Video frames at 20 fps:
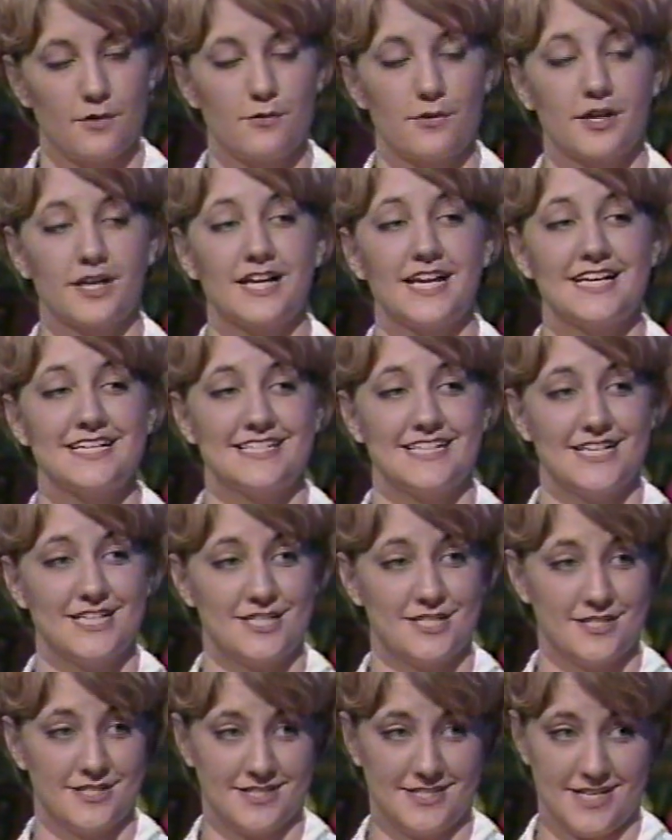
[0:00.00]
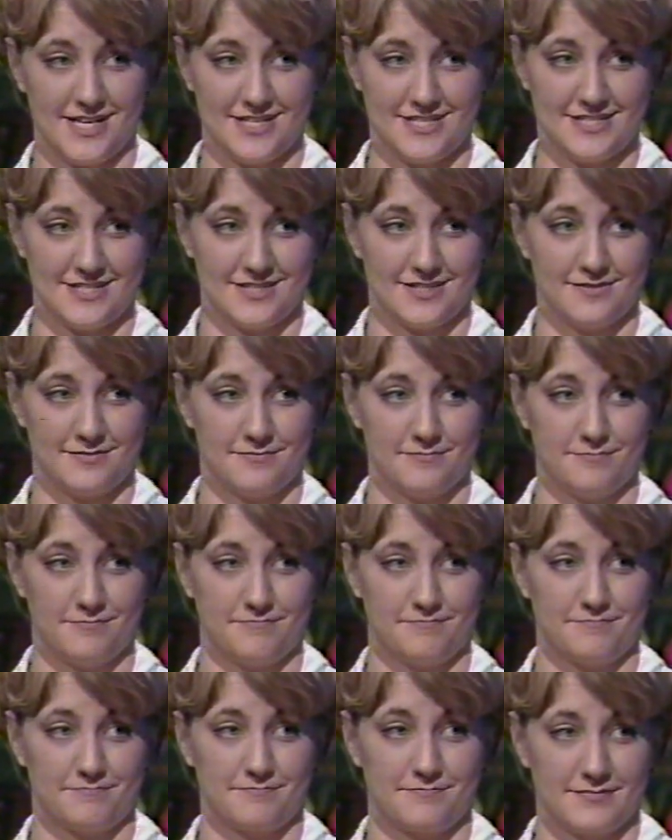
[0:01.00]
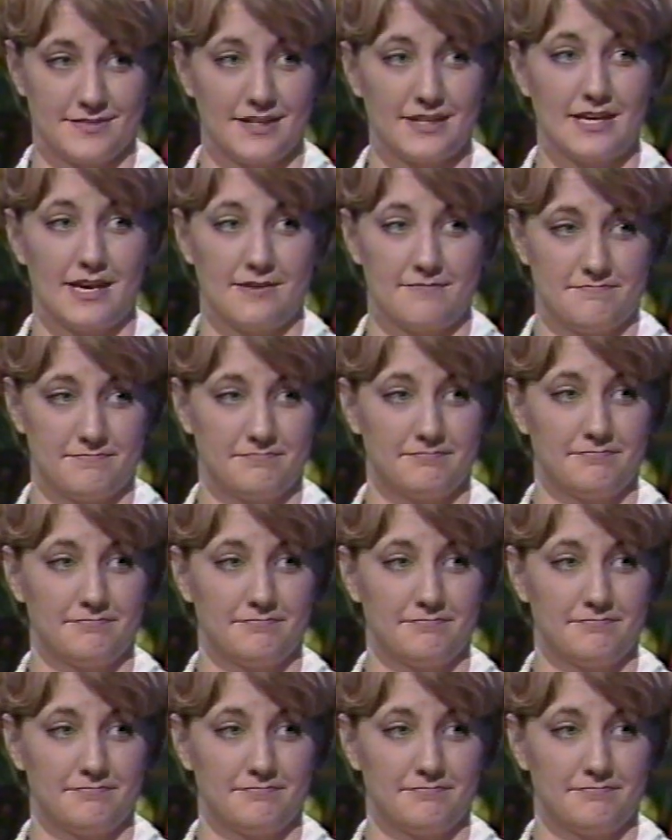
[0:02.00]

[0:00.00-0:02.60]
Organizational studies. Oh, really? Yeah. And,